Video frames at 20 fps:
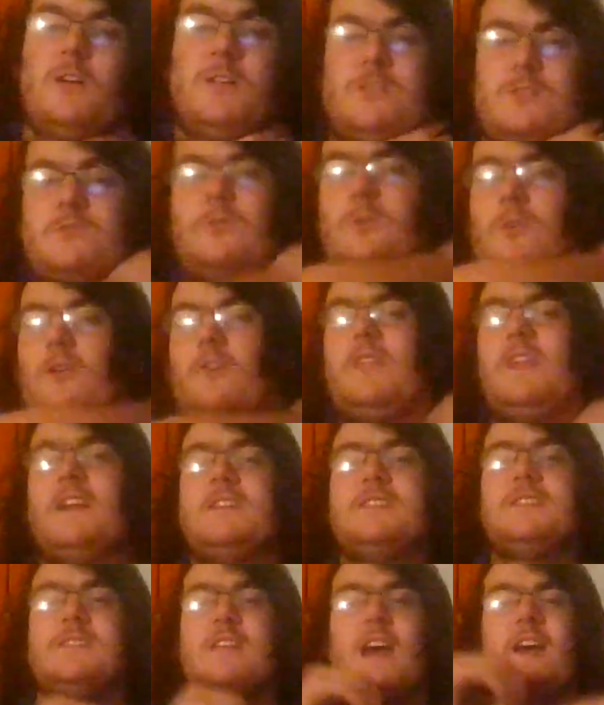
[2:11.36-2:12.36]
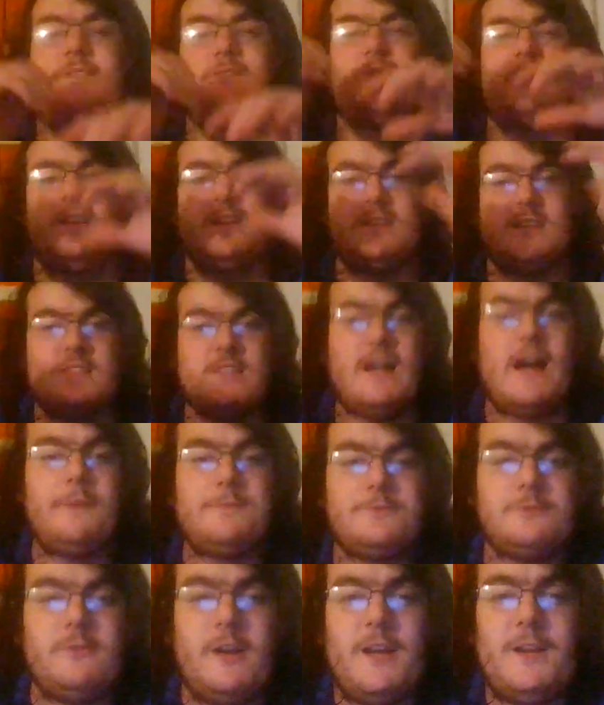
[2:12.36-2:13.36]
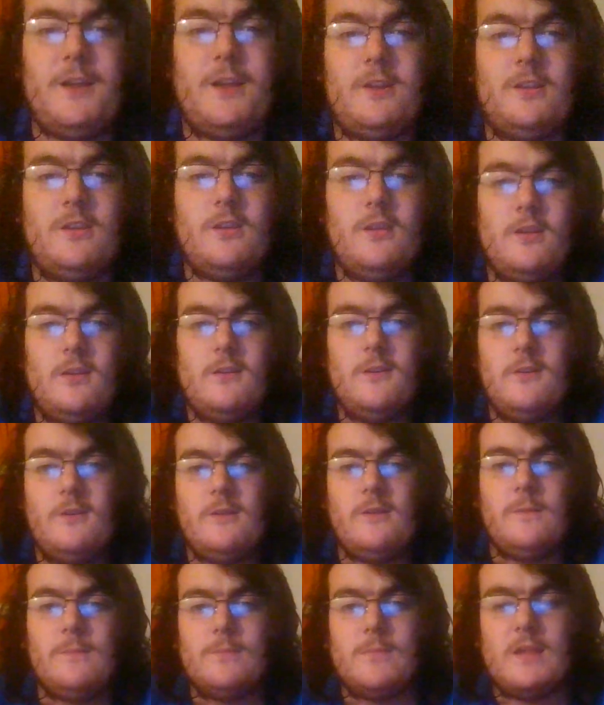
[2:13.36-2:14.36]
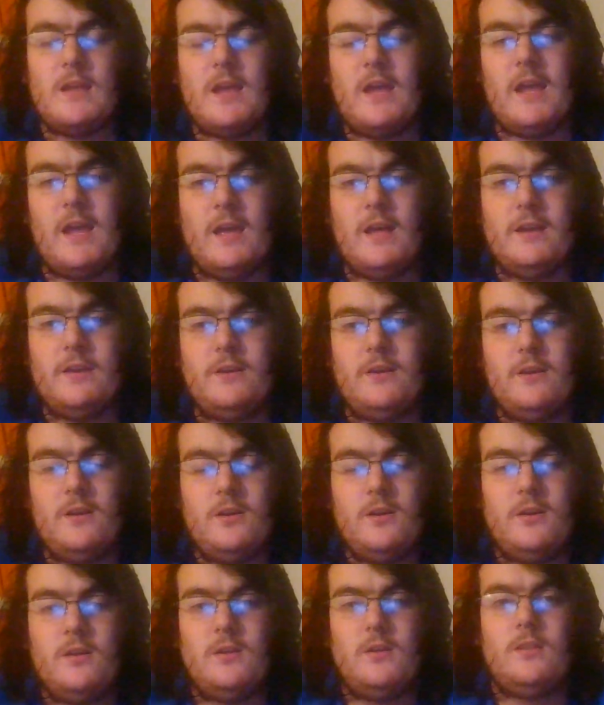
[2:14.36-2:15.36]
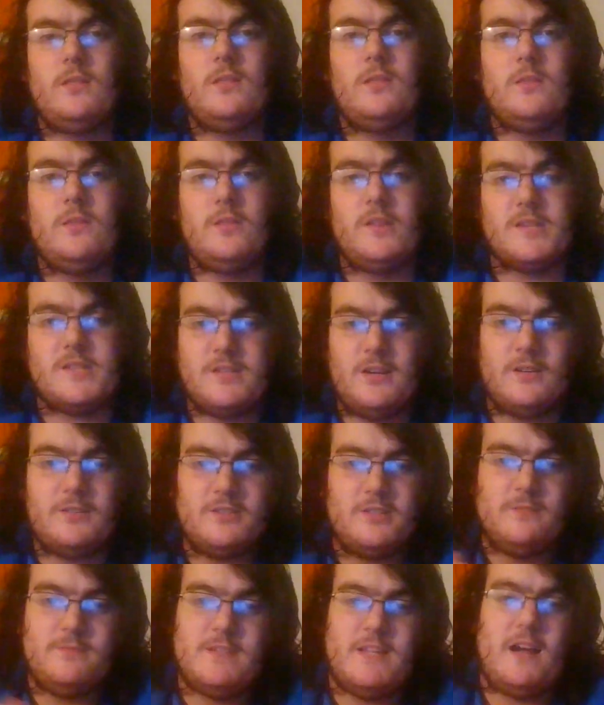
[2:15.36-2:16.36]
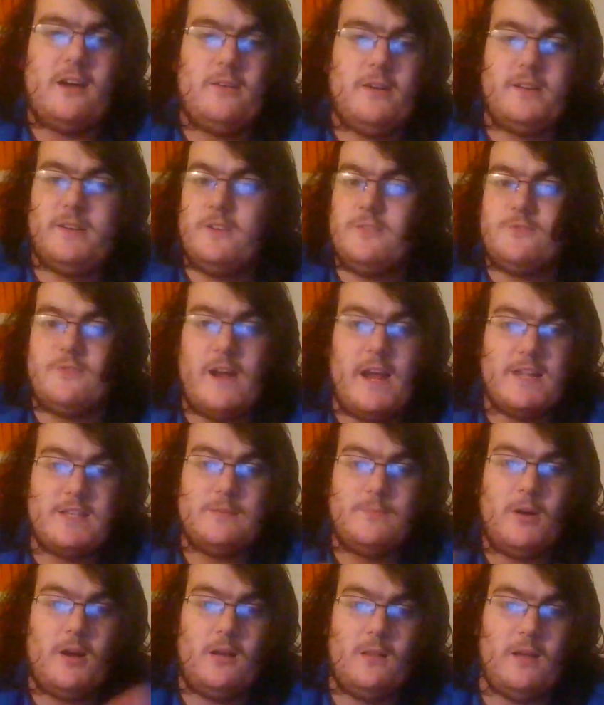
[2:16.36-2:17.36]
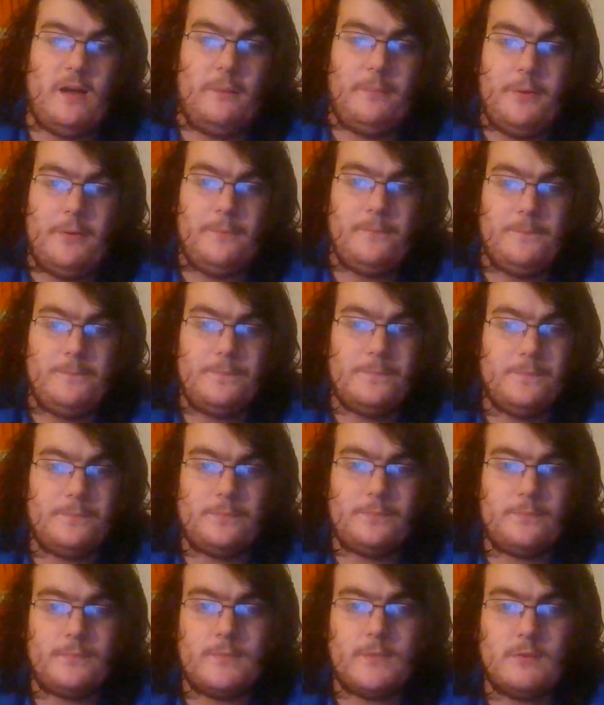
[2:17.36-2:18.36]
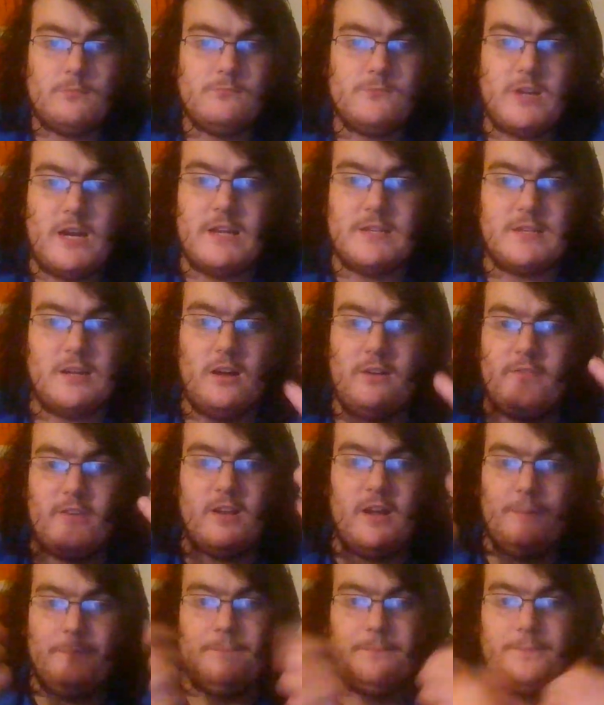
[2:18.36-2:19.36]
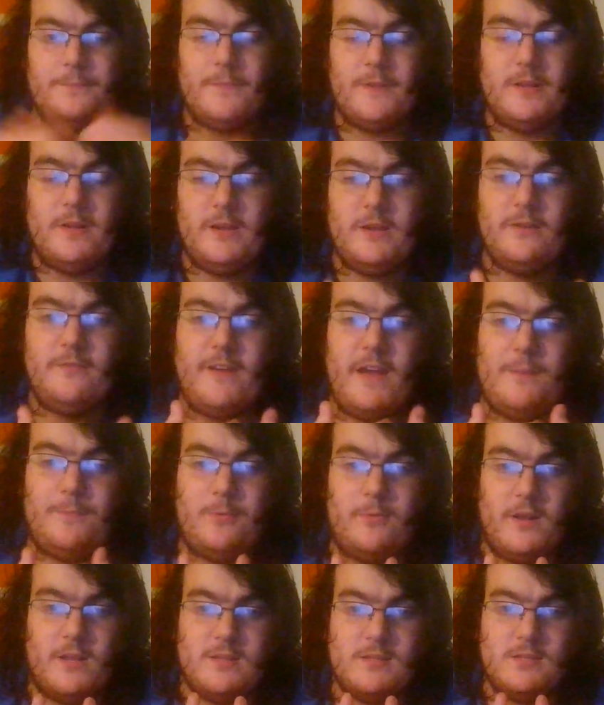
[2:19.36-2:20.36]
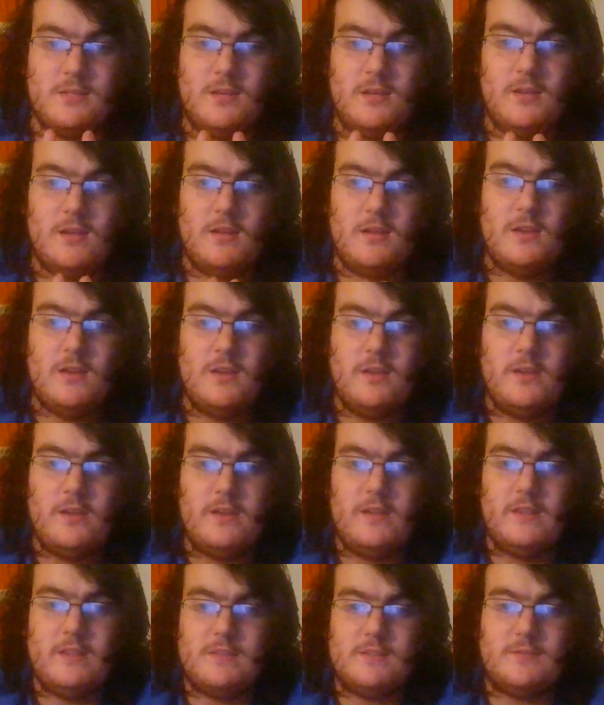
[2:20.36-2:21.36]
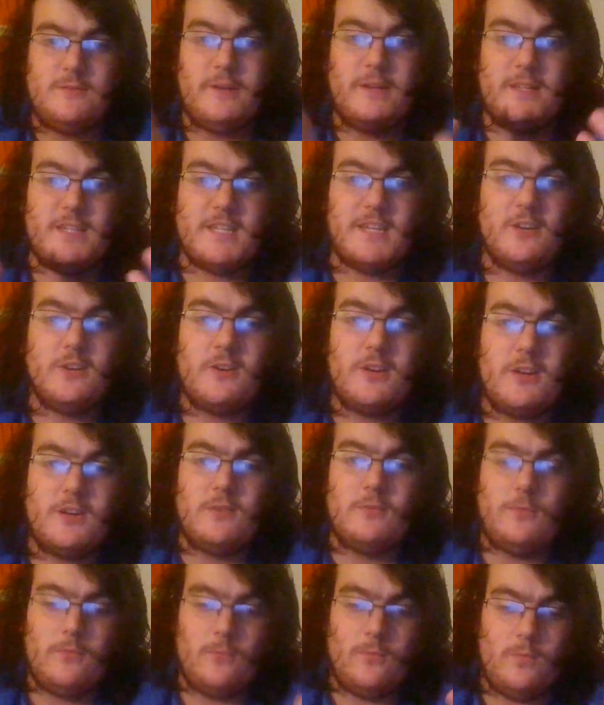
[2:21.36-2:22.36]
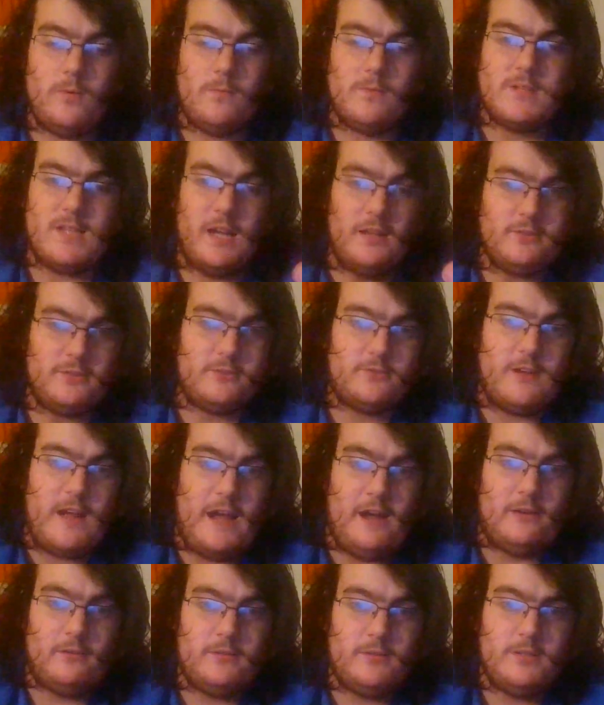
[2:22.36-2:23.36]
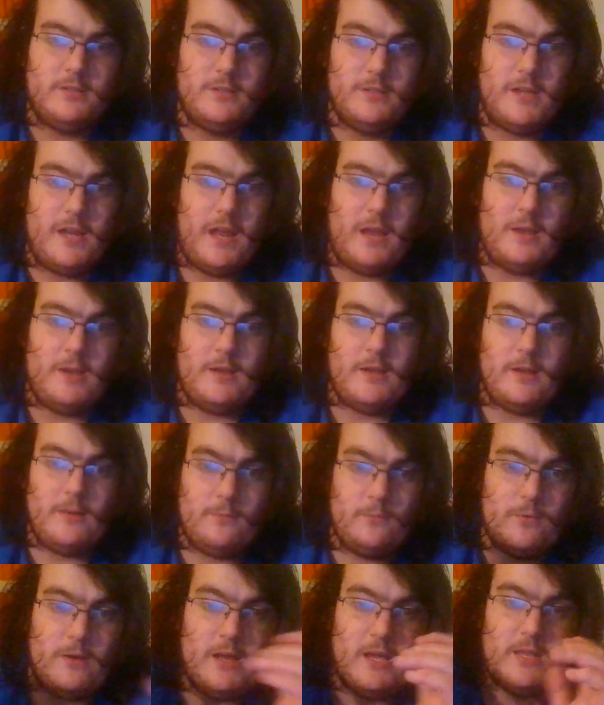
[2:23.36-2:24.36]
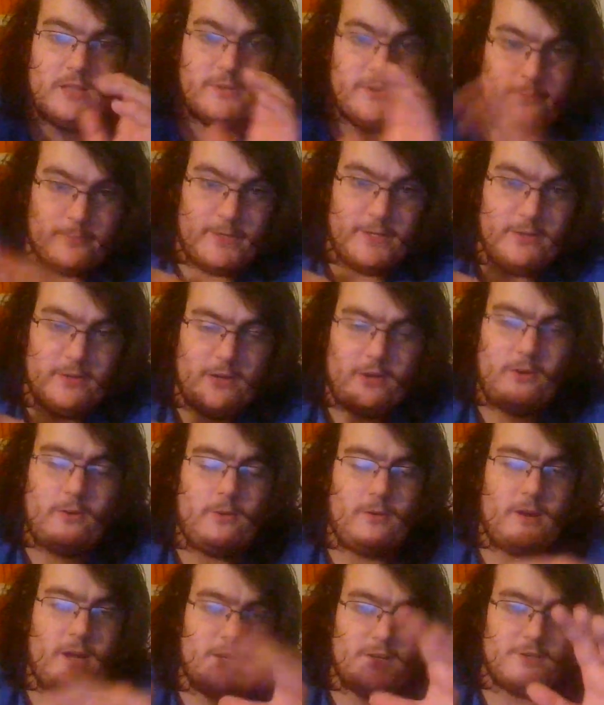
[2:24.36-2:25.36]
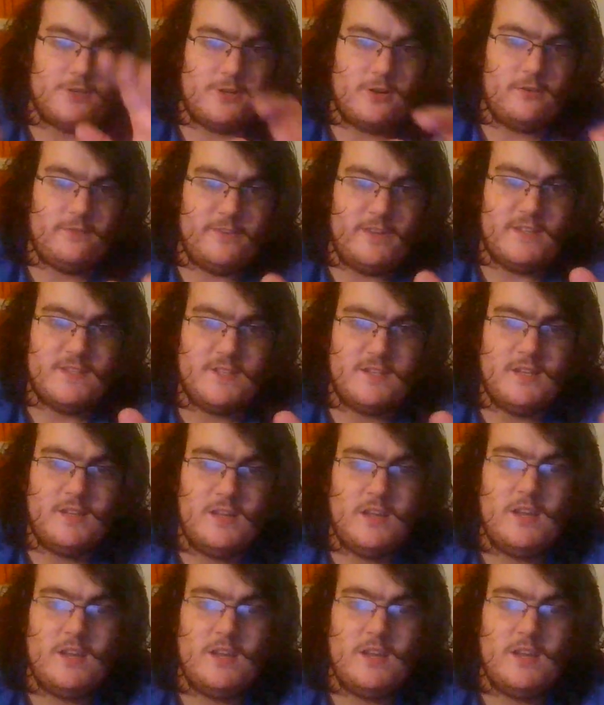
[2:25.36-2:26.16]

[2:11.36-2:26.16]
it's cool. This is after it stops raining and the sun comes out and it dries them all up. It dries all of it up. It evaporates. So it took what was on the ground and on your window or on a surface,